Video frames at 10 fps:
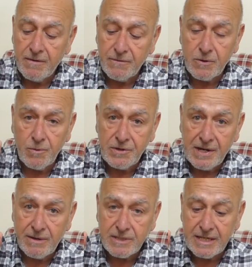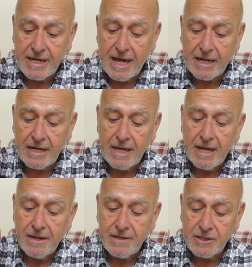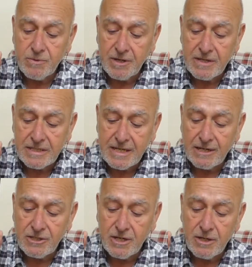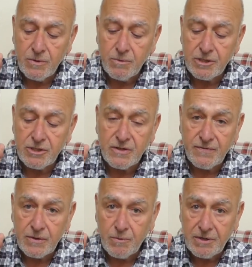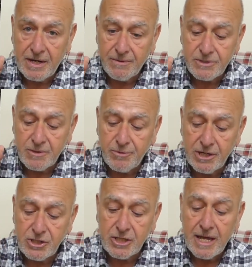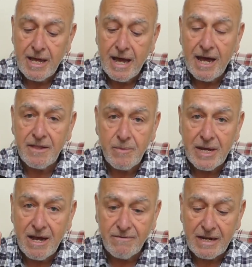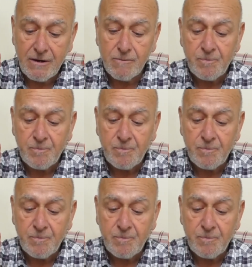for the one nearest the neck, this one in the centre which is for the one nearest the bridge, and then we have a